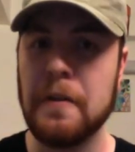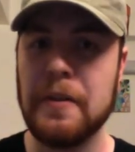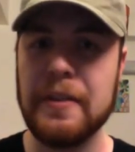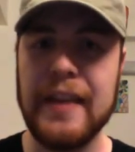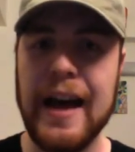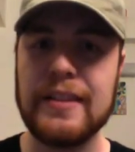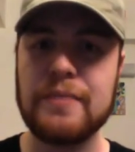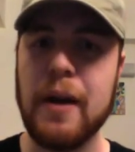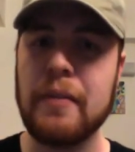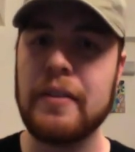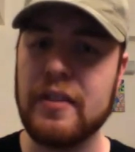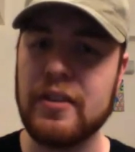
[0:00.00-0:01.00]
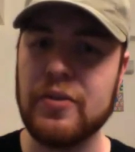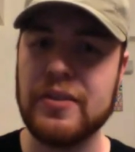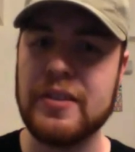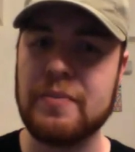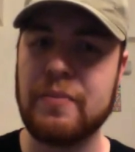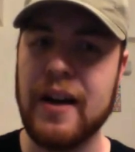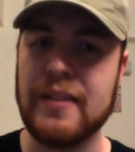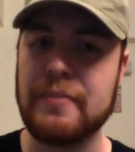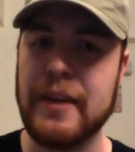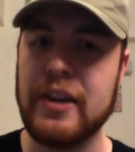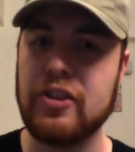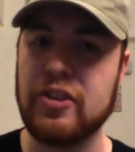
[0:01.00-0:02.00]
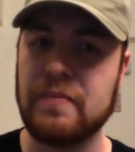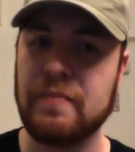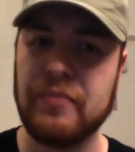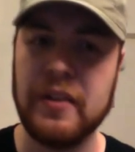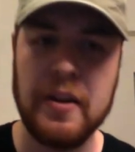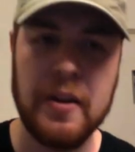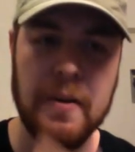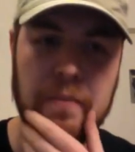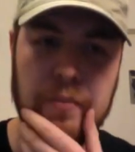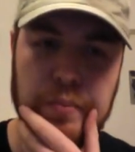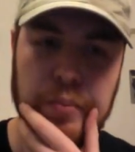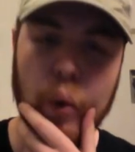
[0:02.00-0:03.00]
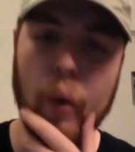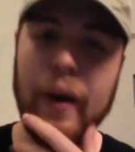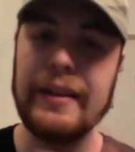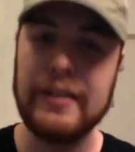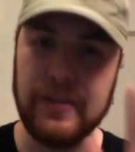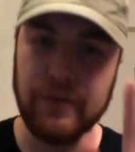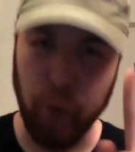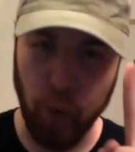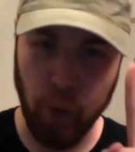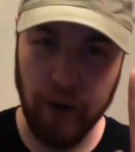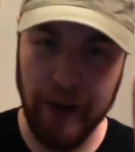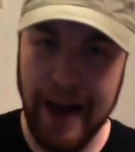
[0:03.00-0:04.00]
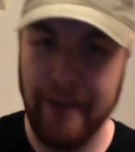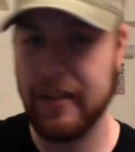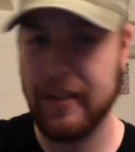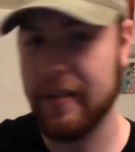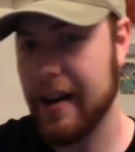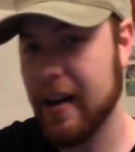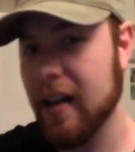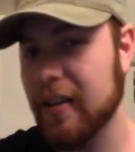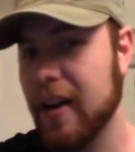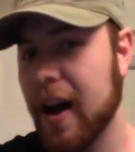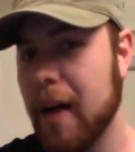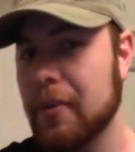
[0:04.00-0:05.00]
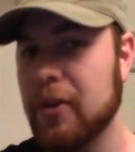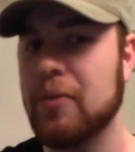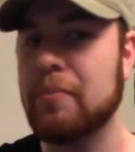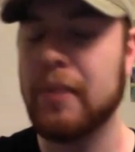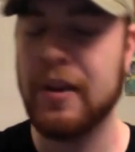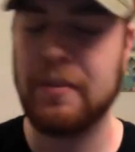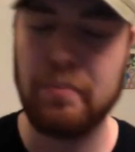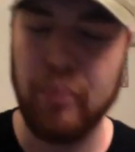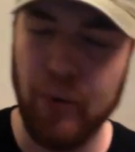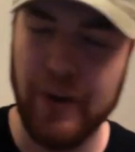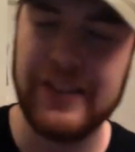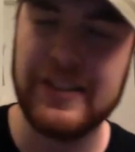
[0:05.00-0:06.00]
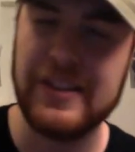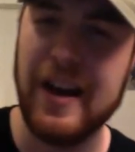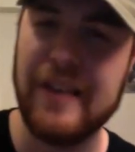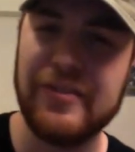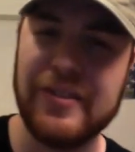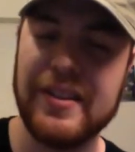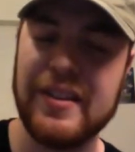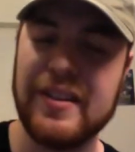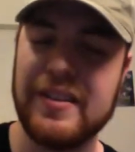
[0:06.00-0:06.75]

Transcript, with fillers: That's probably the closest approximation. Points for having the right color combo, but points off for the